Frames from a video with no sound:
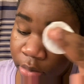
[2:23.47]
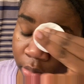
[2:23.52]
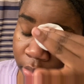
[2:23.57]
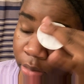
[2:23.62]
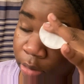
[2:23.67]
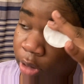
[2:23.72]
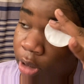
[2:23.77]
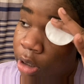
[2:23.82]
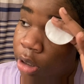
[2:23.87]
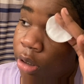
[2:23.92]

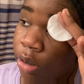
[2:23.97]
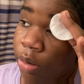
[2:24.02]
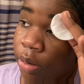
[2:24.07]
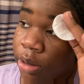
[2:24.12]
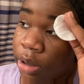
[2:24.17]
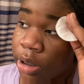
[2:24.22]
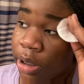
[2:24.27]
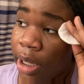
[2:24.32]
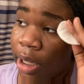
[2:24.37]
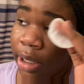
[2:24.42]
No,
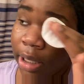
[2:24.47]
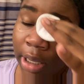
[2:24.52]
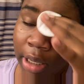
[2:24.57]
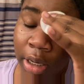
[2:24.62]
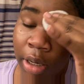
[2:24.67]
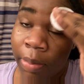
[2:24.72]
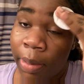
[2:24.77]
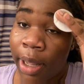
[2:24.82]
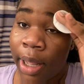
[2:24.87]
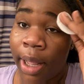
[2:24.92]
it's not
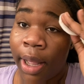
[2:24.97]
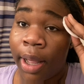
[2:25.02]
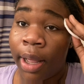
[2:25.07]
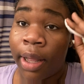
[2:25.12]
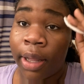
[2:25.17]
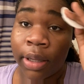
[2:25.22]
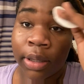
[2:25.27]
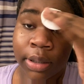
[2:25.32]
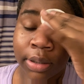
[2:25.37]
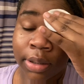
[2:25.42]
getting in my
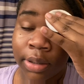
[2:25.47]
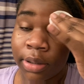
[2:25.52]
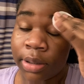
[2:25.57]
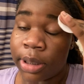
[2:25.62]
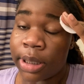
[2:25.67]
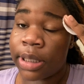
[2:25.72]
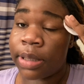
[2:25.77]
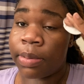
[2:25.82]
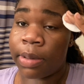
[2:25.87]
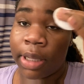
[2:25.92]
eye.
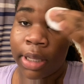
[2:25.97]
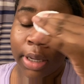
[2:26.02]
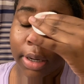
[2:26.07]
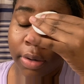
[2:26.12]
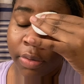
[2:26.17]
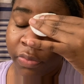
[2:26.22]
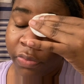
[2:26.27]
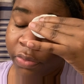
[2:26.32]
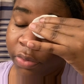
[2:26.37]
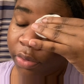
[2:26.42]
Just be
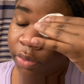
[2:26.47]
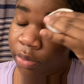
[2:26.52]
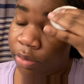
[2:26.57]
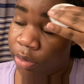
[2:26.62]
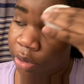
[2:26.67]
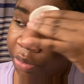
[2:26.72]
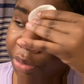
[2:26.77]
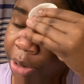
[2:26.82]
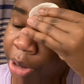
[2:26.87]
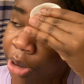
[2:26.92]
careful.
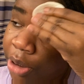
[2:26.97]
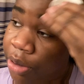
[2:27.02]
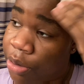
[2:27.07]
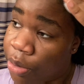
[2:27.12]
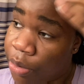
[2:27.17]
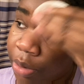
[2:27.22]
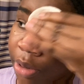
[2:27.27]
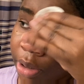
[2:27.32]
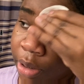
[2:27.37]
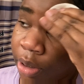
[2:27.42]
Know what you're
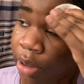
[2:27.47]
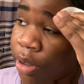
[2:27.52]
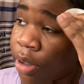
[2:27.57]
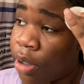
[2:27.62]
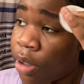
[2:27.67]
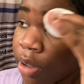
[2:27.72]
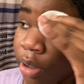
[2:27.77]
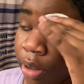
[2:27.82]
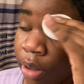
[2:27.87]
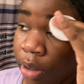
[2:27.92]
doing.
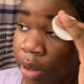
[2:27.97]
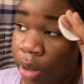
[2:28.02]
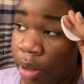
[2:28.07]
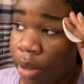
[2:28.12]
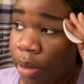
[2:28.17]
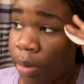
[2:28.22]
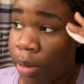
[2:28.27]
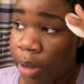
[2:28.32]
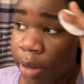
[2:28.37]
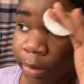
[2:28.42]

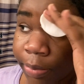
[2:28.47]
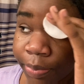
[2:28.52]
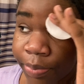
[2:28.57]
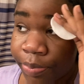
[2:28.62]
All right.